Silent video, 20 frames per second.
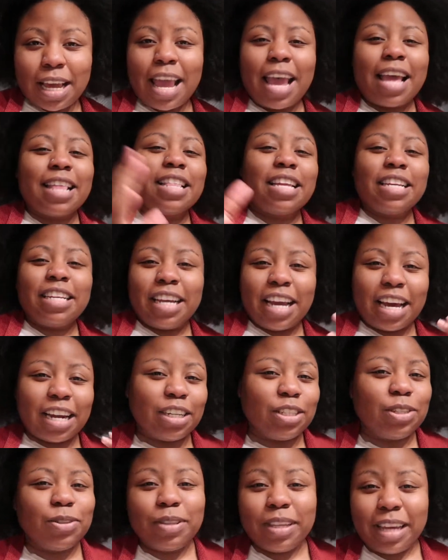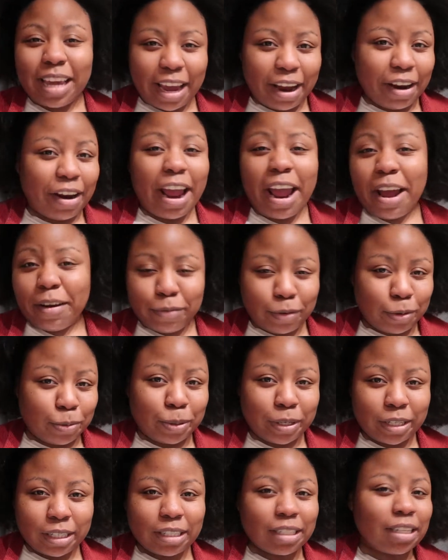and then you got to do the care
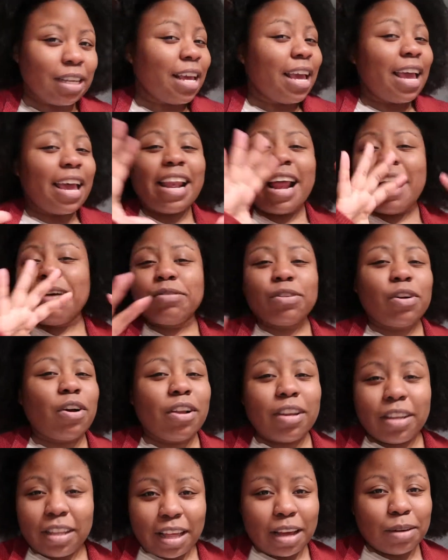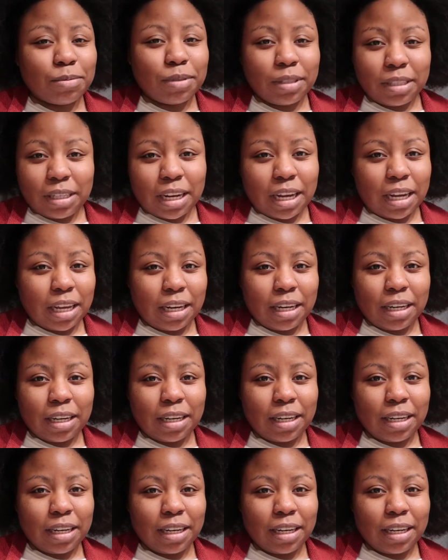afterwards. And after all of that was done,